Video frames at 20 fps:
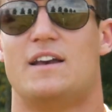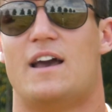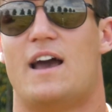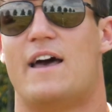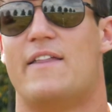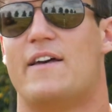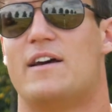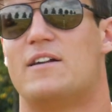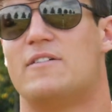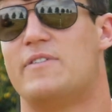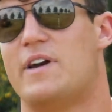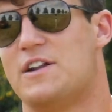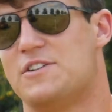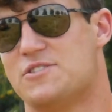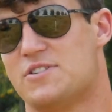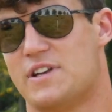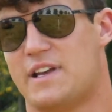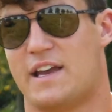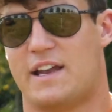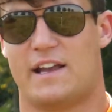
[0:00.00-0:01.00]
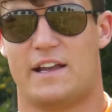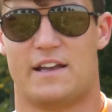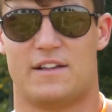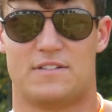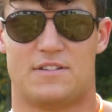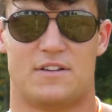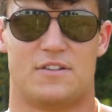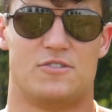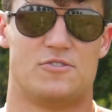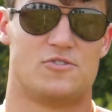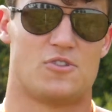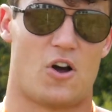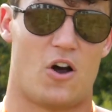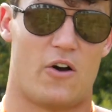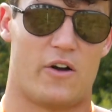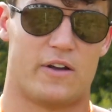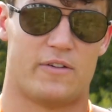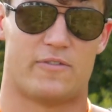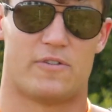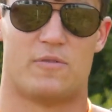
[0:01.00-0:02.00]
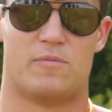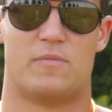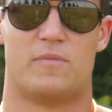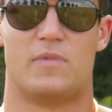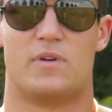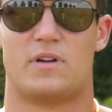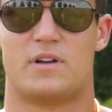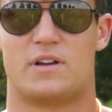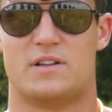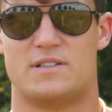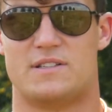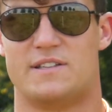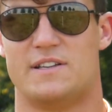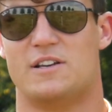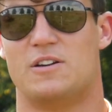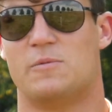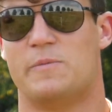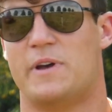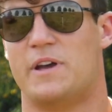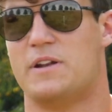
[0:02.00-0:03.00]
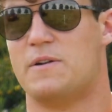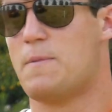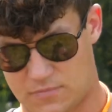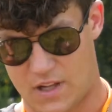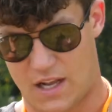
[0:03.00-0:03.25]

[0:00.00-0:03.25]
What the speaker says: and then eventually getting into drawing from concealment.